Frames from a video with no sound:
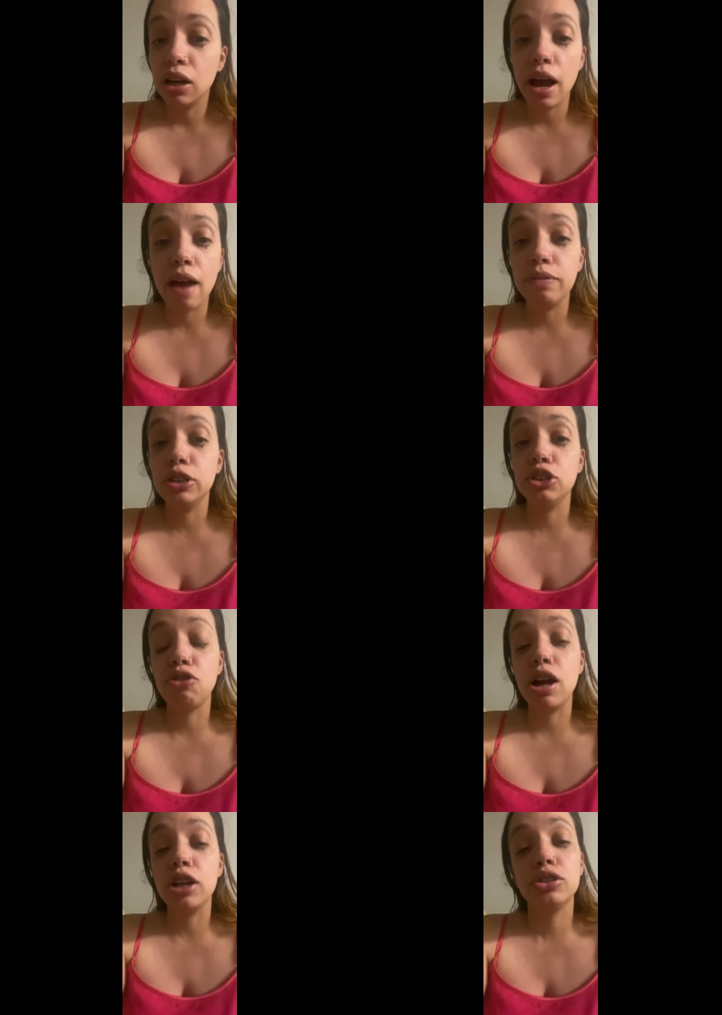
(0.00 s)
I haven't
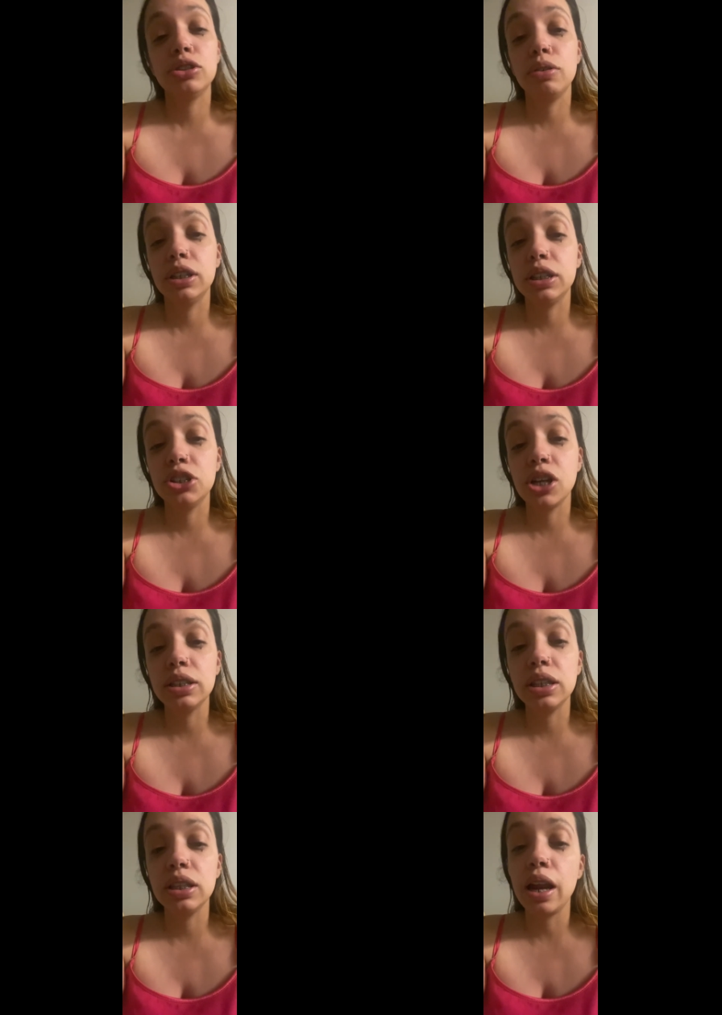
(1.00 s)
stretched. So he
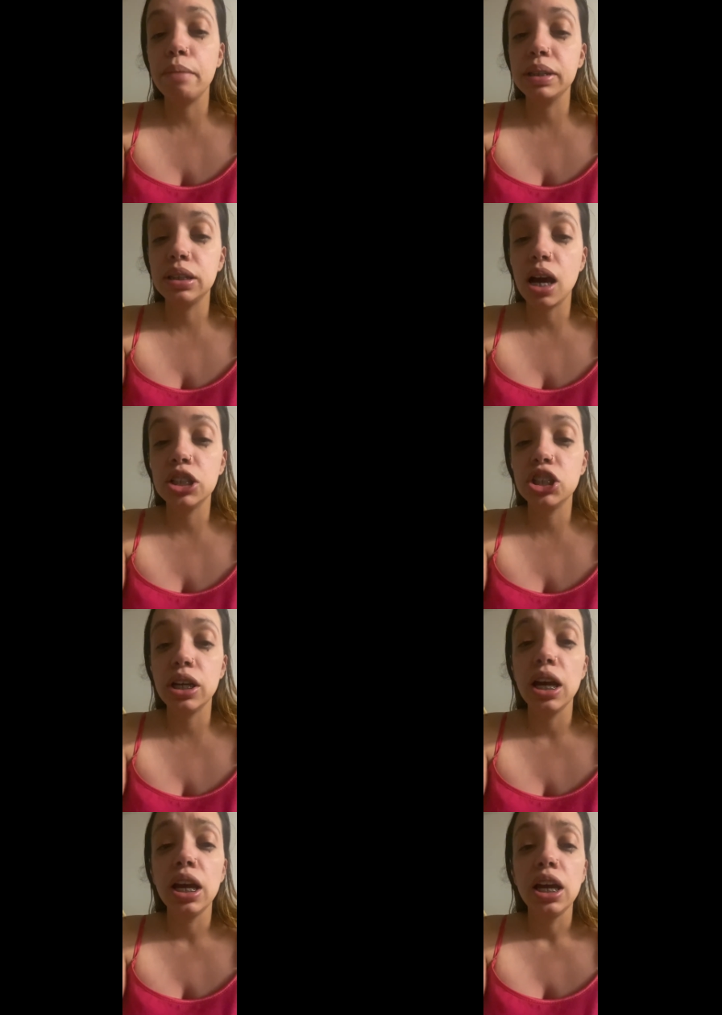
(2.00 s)
suggested that I massage
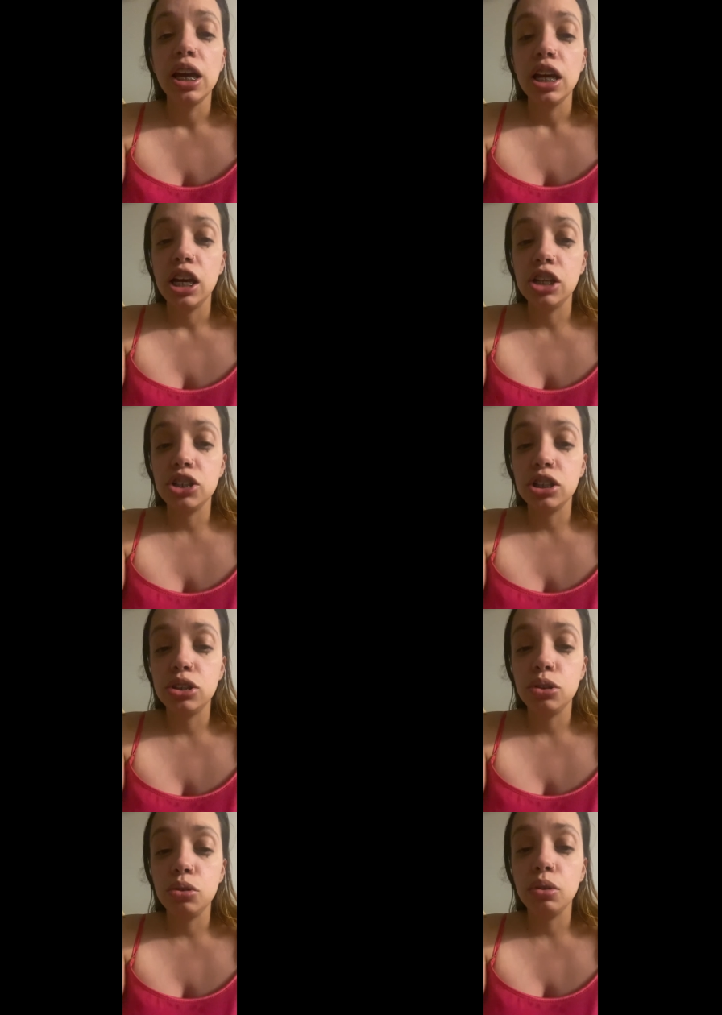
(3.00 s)
it and just
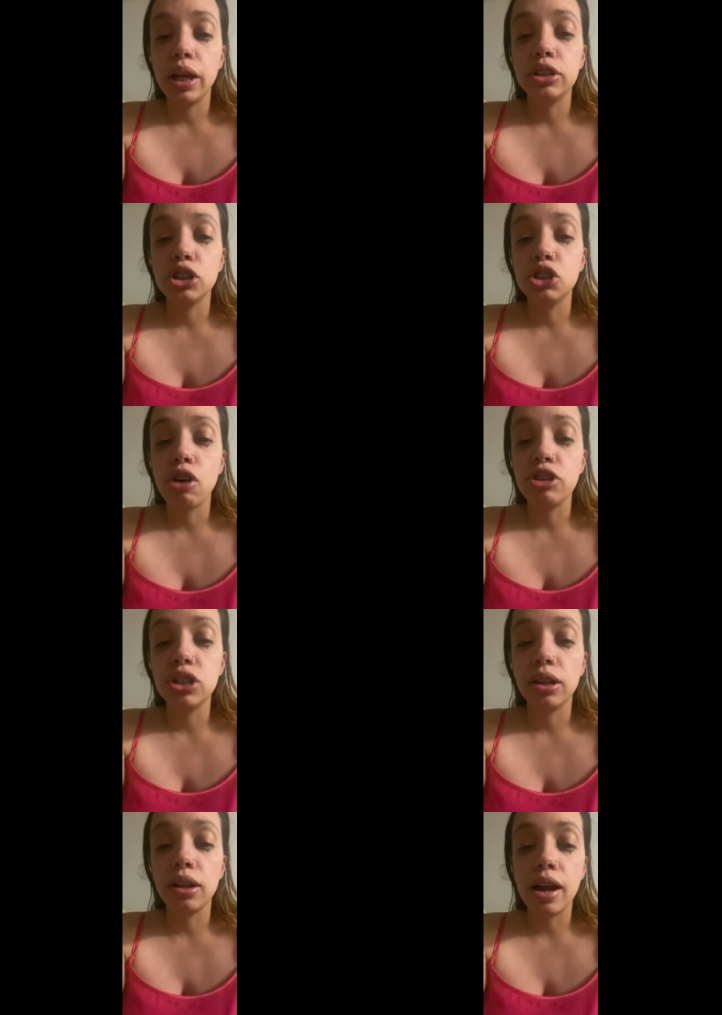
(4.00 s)
do like the
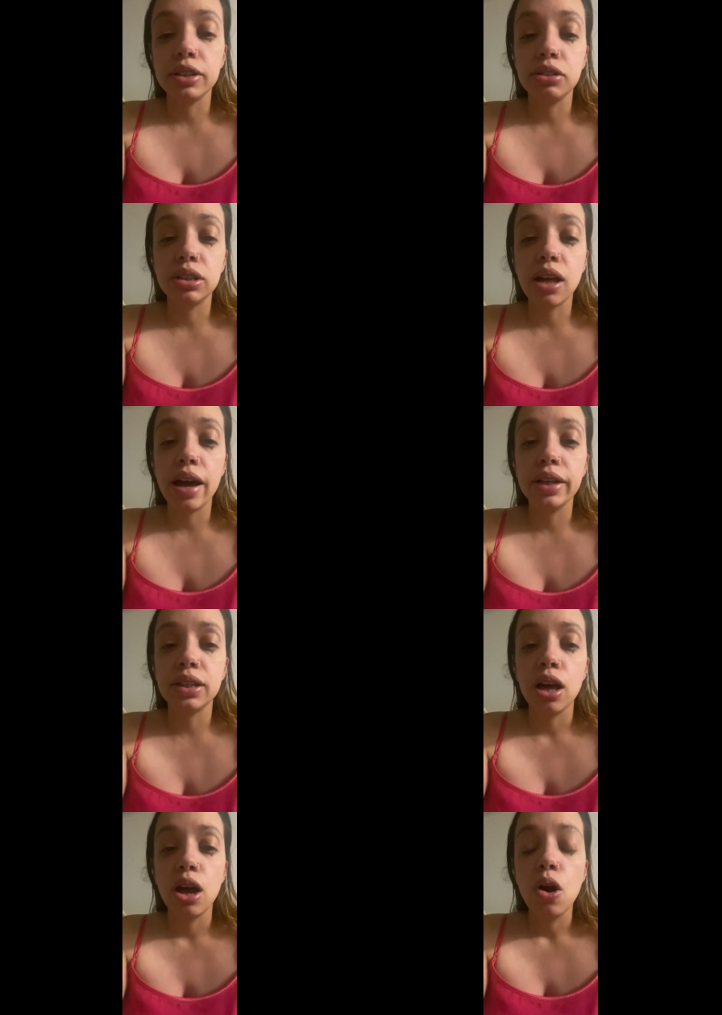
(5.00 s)
stretching exercise,
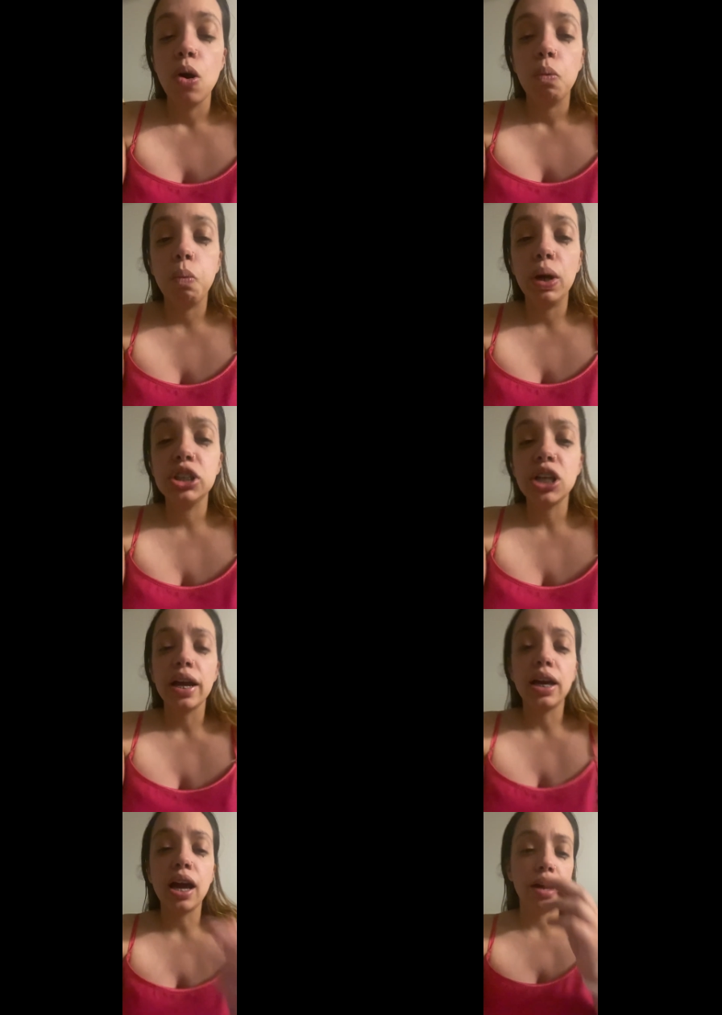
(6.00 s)
which I
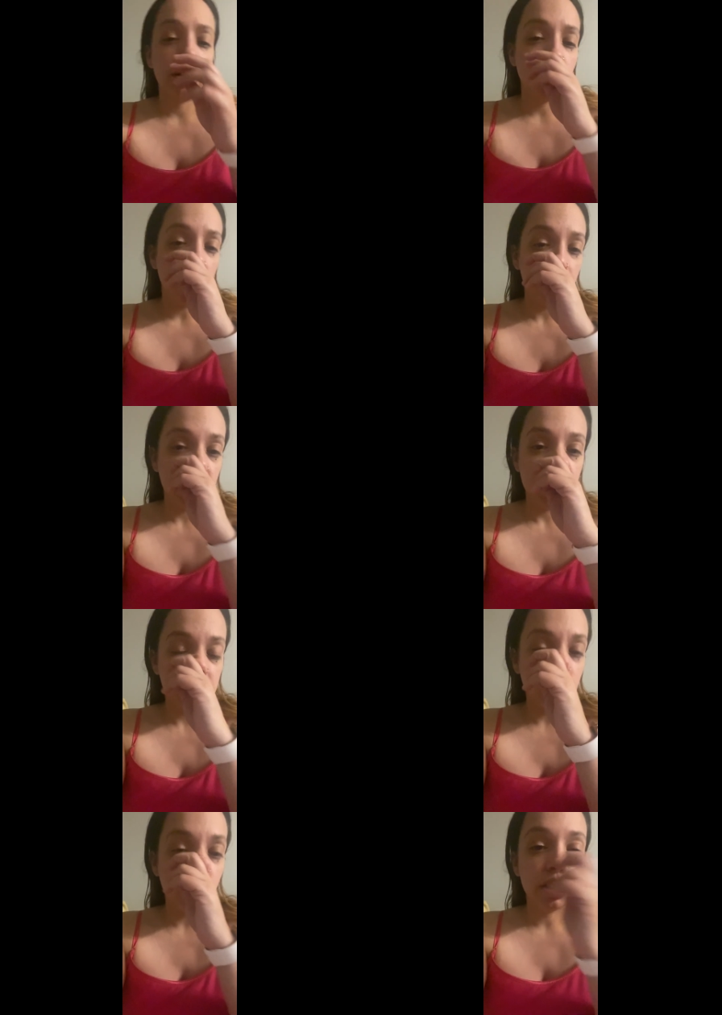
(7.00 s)
kind of already
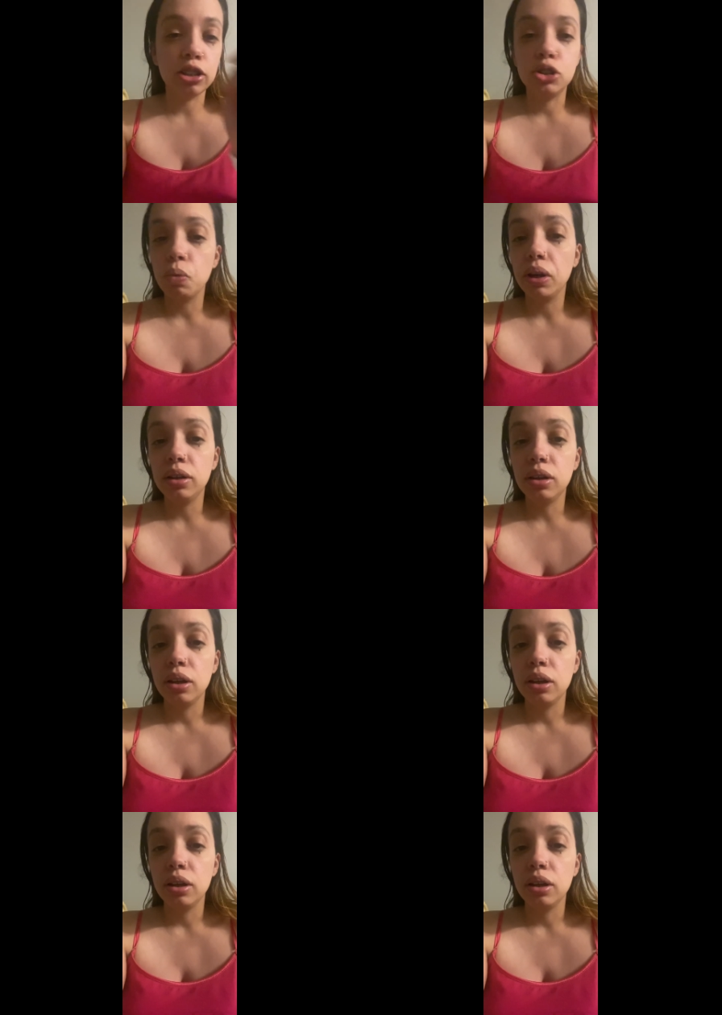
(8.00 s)
started doing.